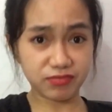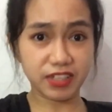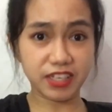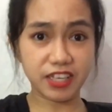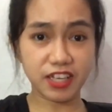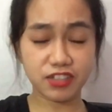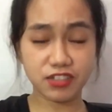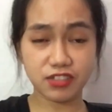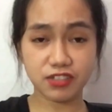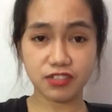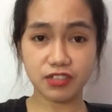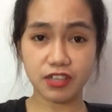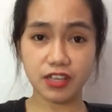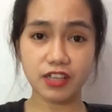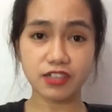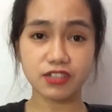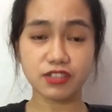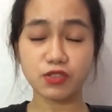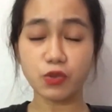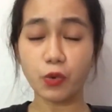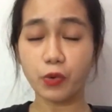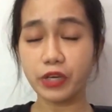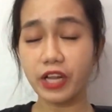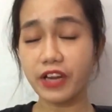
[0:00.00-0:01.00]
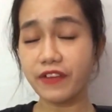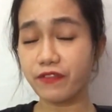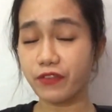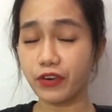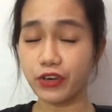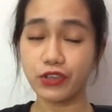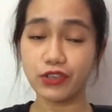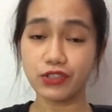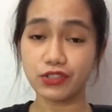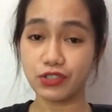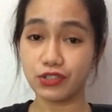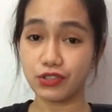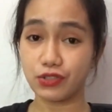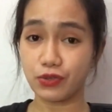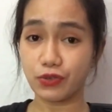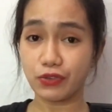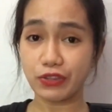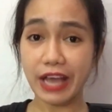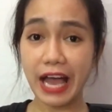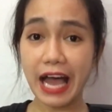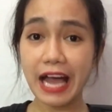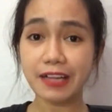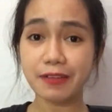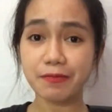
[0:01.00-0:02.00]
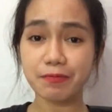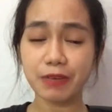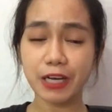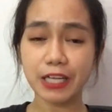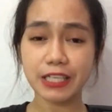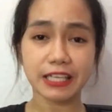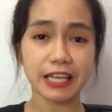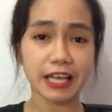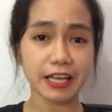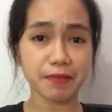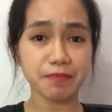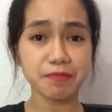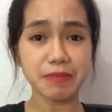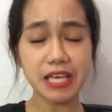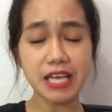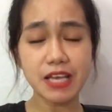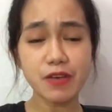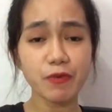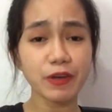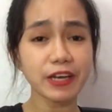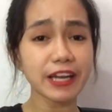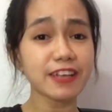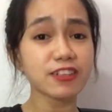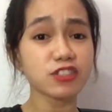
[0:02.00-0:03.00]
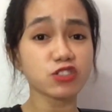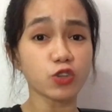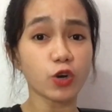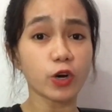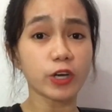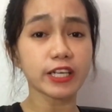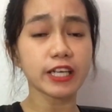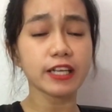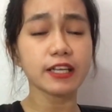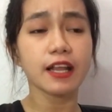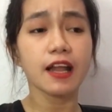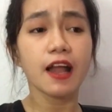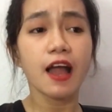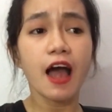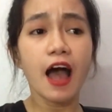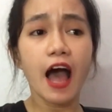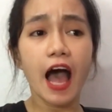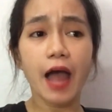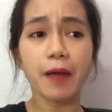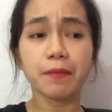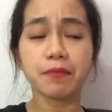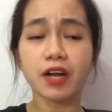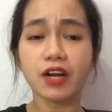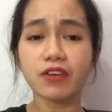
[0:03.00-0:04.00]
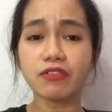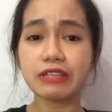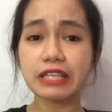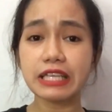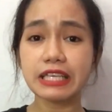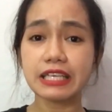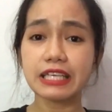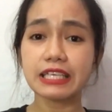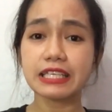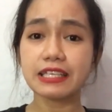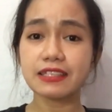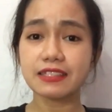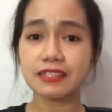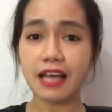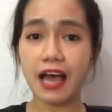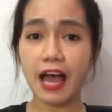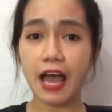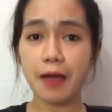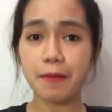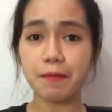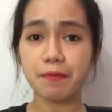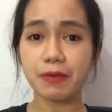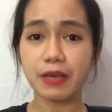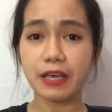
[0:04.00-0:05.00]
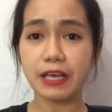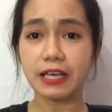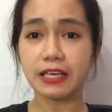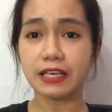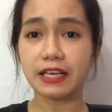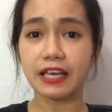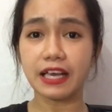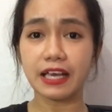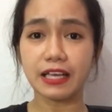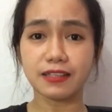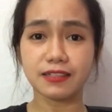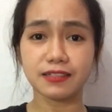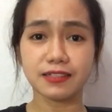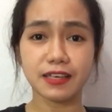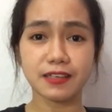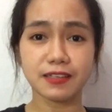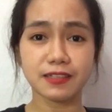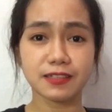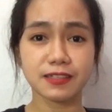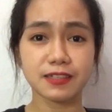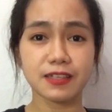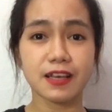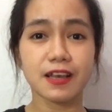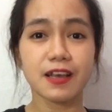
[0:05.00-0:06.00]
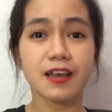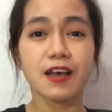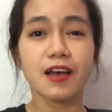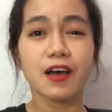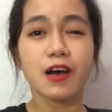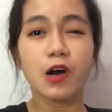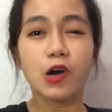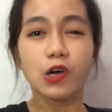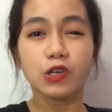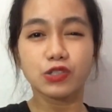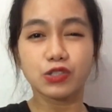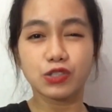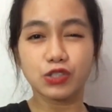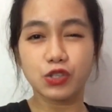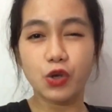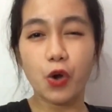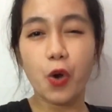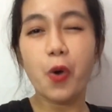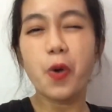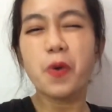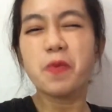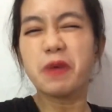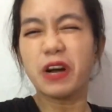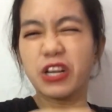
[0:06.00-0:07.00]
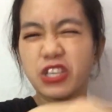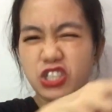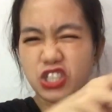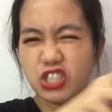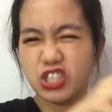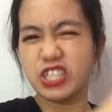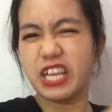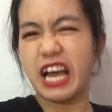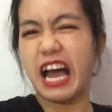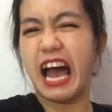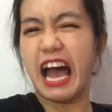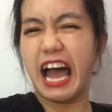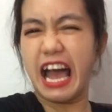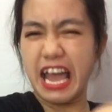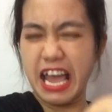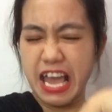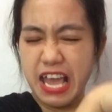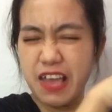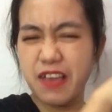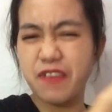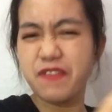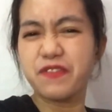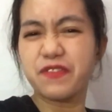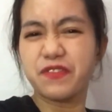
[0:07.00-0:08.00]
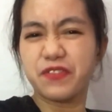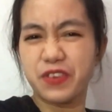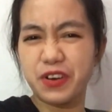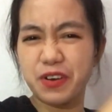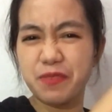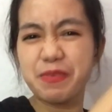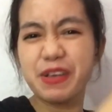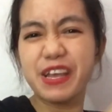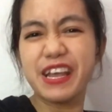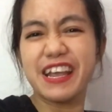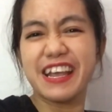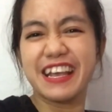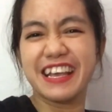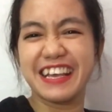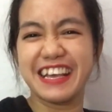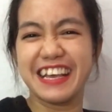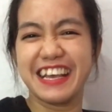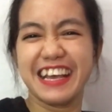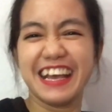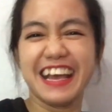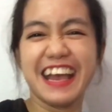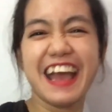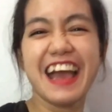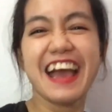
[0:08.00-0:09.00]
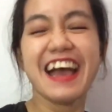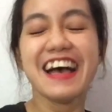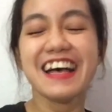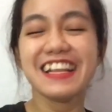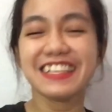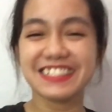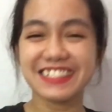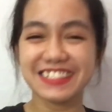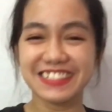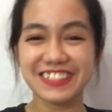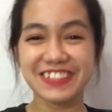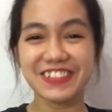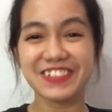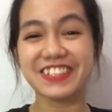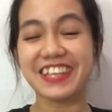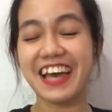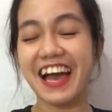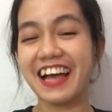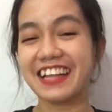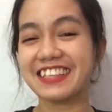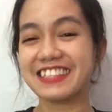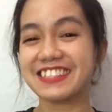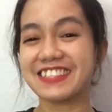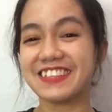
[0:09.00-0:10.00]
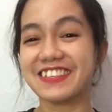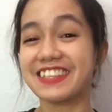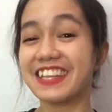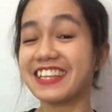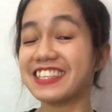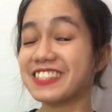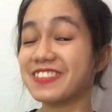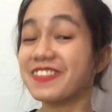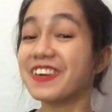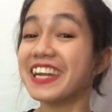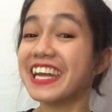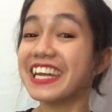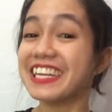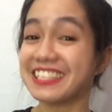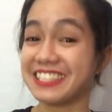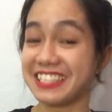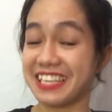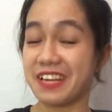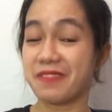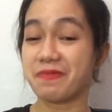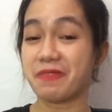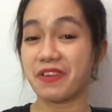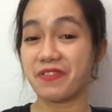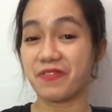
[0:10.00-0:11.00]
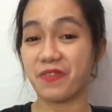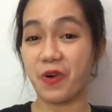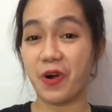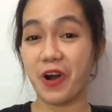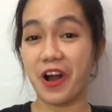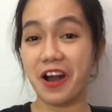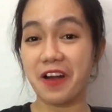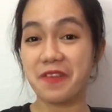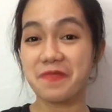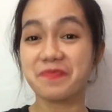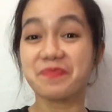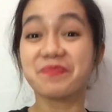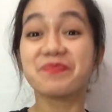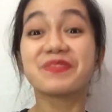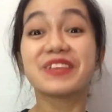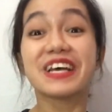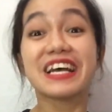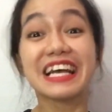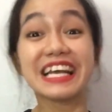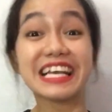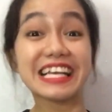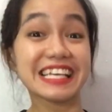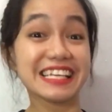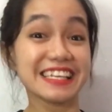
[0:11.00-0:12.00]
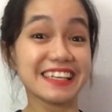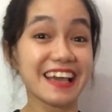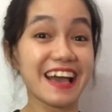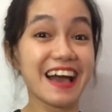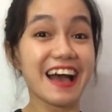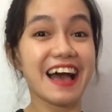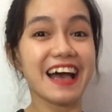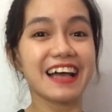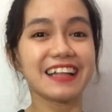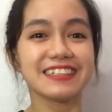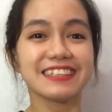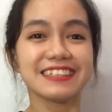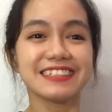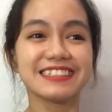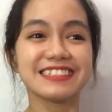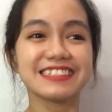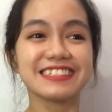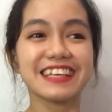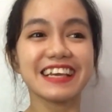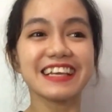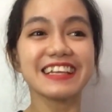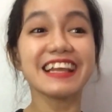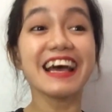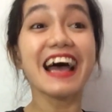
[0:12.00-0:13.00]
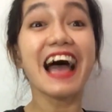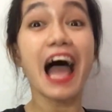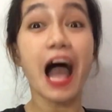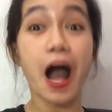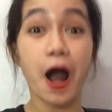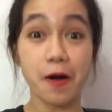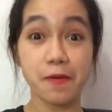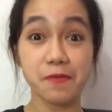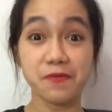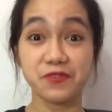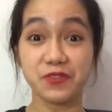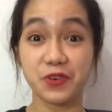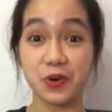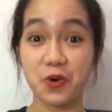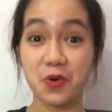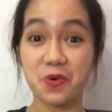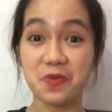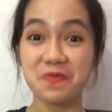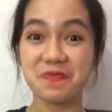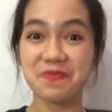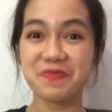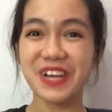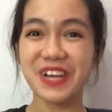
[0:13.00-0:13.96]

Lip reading: it's no need for you to do that. But like me, when I started, I'm not really good in typing. It takes so much time for me to do that. So that's what I did before. Yeah, and it's kind of helpful.